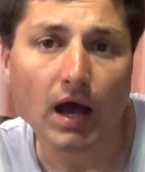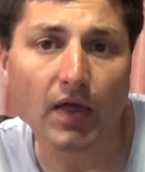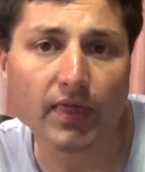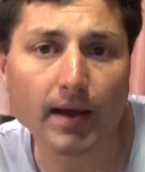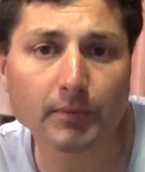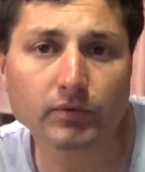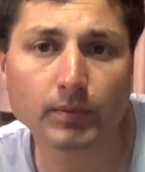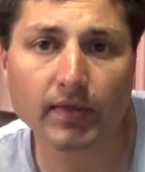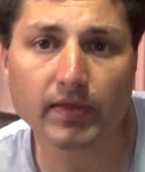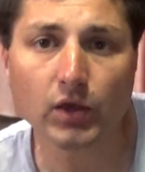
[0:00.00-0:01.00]
and that was
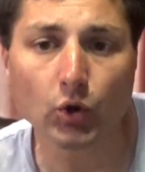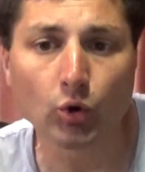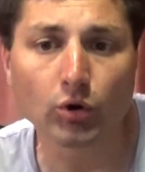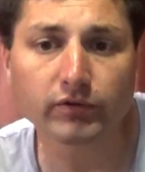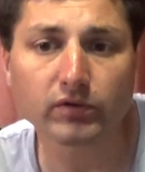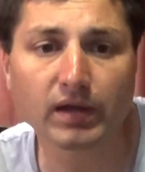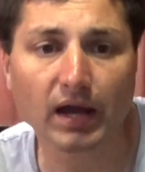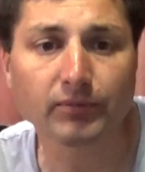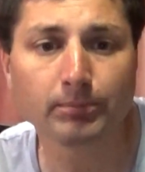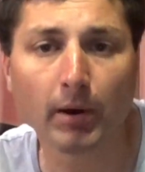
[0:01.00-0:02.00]
when the auto
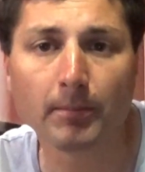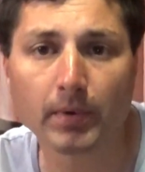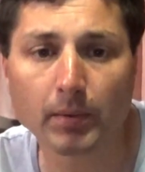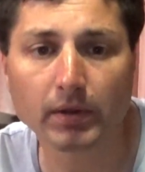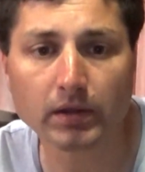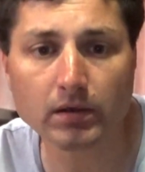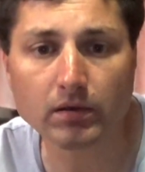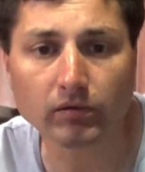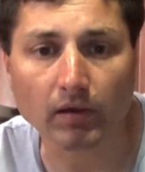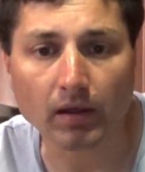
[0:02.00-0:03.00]
gas pump we were
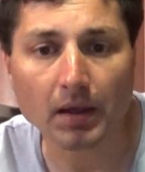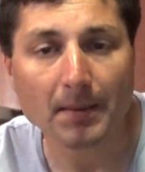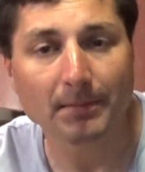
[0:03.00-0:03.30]
using